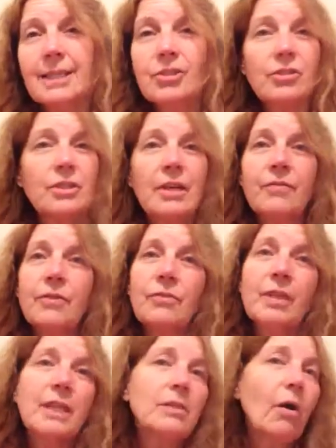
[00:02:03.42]
teach yourself new
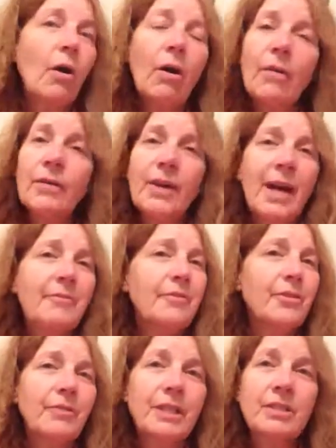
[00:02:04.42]
things all the time
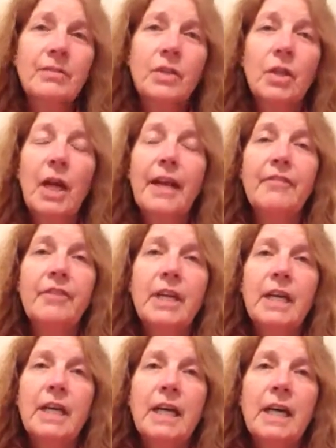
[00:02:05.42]
for the rest of your life.
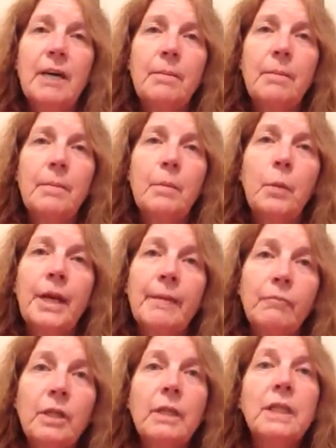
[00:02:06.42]
What
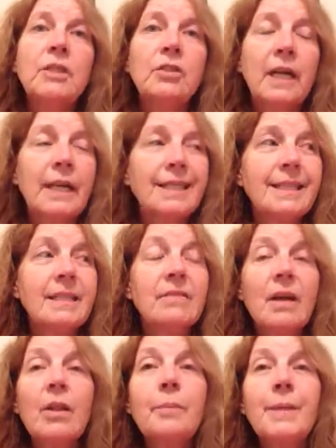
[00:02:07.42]
I'm really trying to
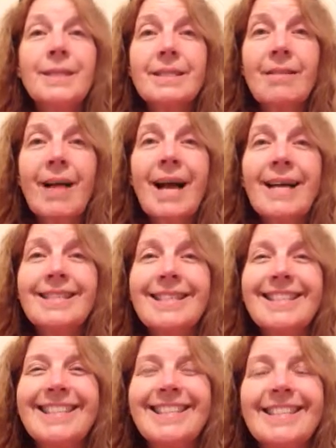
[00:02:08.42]
develop in this class
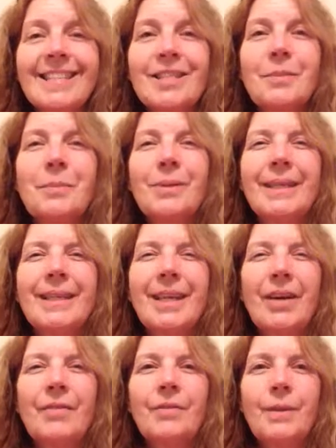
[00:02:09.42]
is the discipline
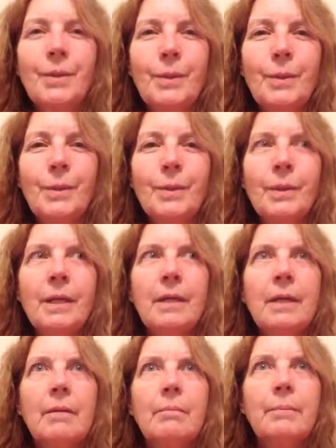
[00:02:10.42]
of you
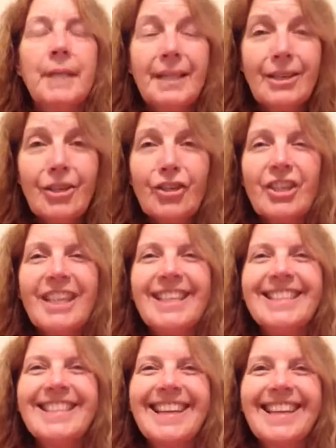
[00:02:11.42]
being
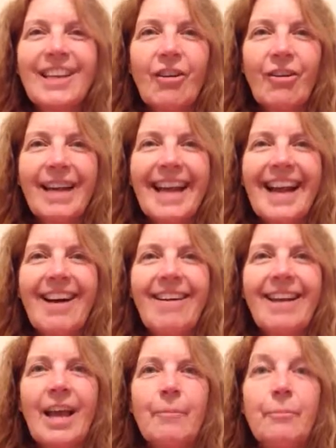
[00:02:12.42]
curious and going
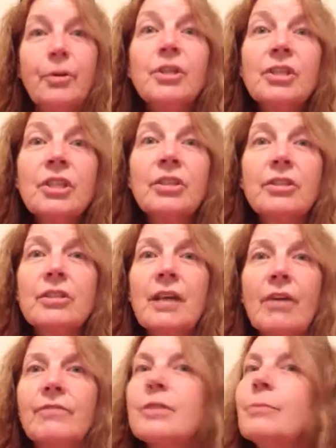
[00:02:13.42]
out and pushing
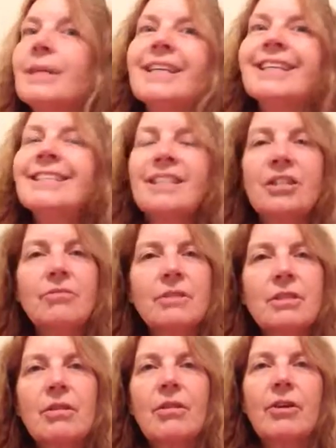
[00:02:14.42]
yourself to be a
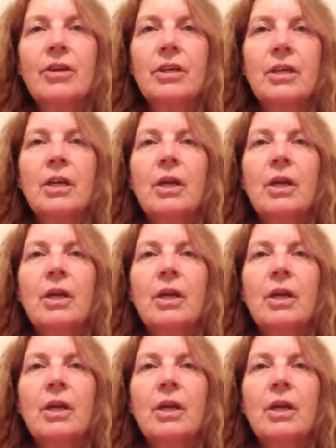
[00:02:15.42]
continuous learner